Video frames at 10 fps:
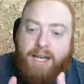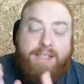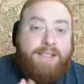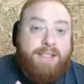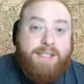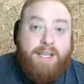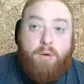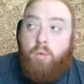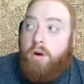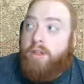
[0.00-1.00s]
is to see
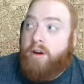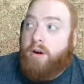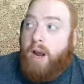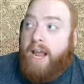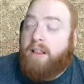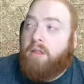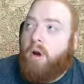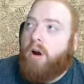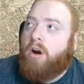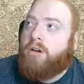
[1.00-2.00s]
were there a
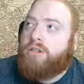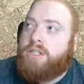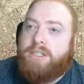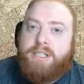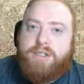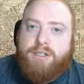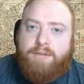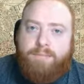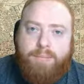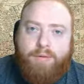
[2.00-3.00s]
large contingent
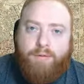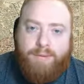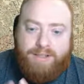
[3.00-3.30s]
of people from